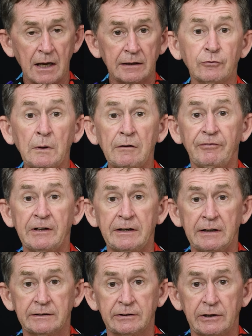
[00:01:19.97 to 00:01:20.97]
This will fit
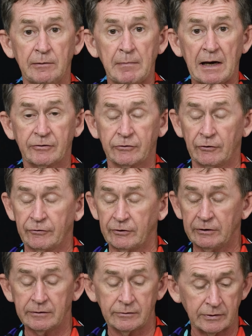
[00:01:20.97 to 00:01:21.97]
into the Master
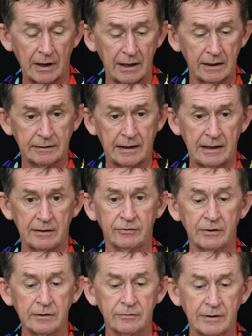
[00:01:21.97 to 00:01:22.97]
Sons
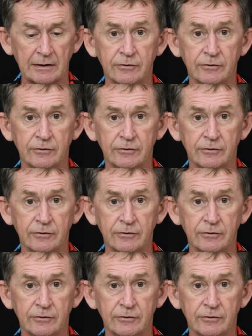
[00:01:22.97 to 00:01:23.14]
cases.